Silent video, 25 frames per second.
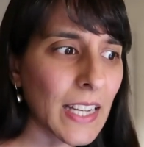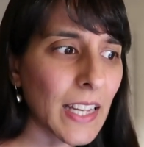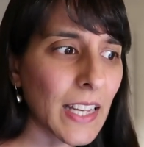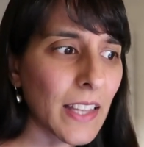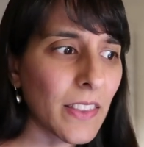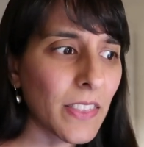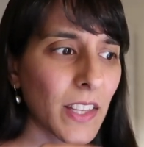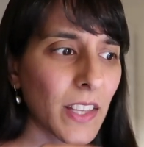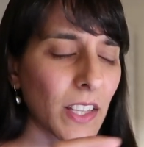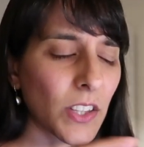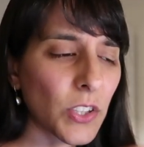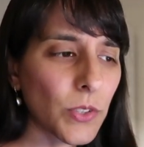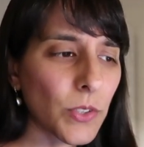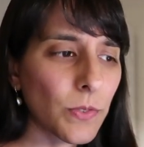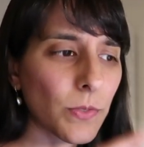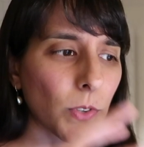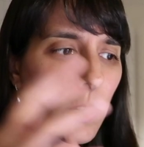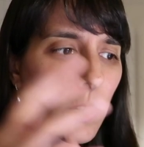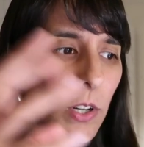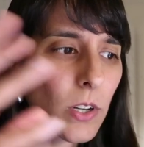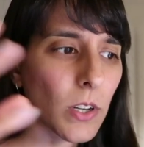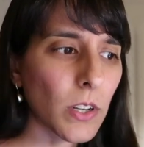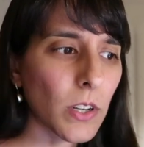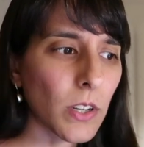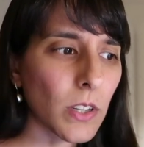and then you've
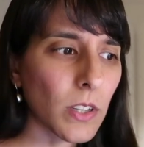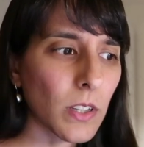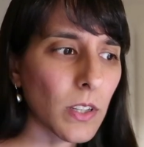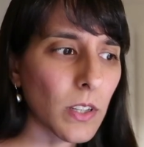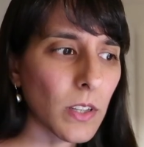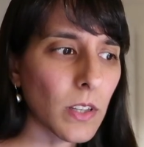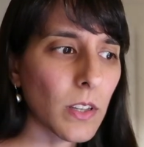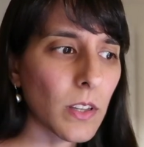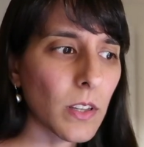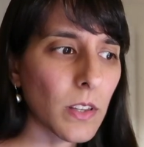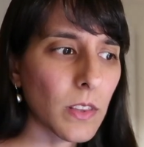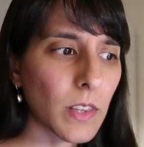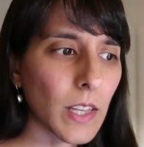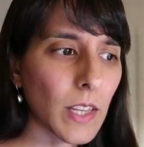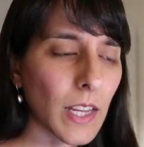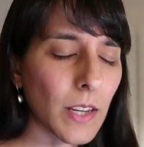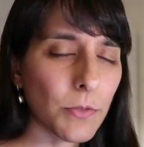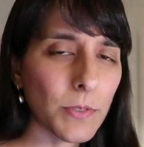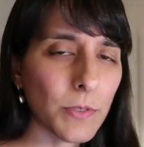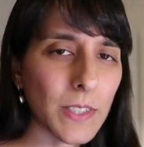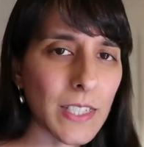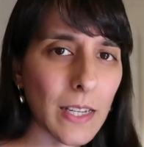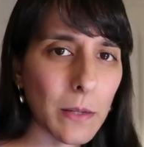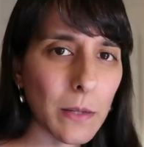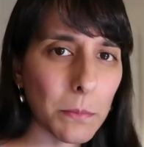got the
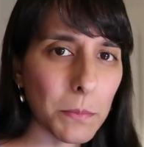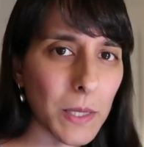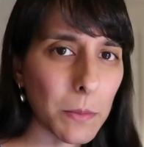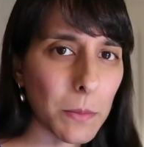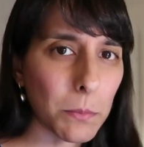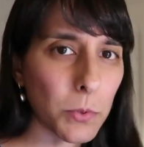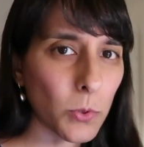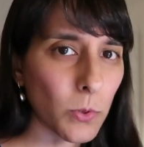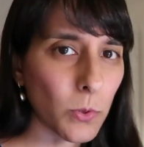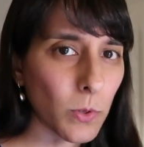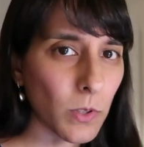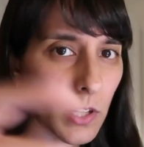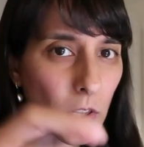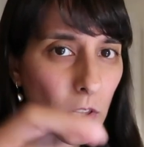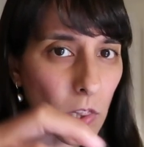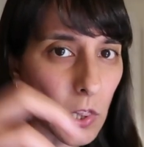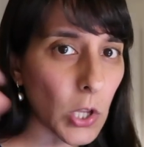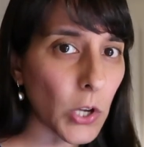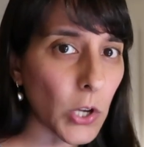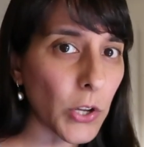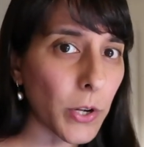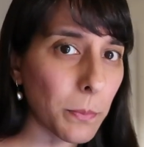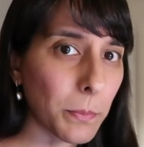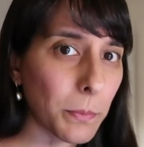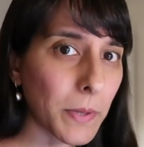everyday people, a
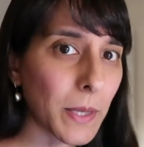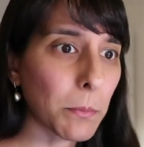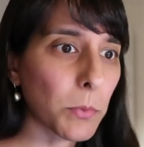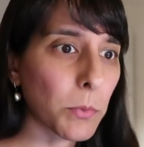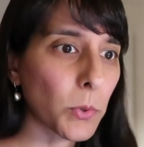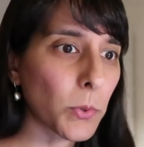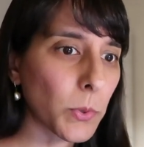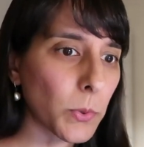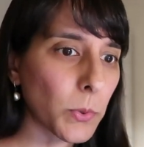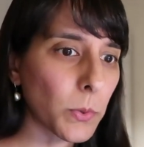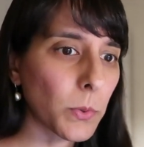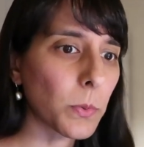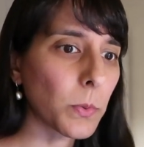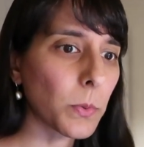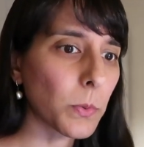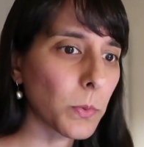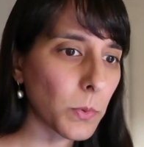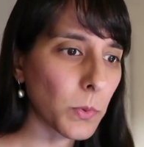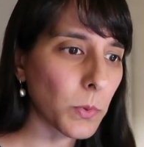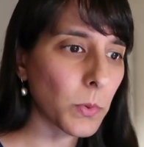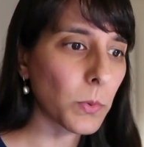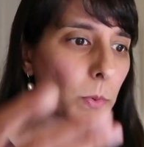lot of people who,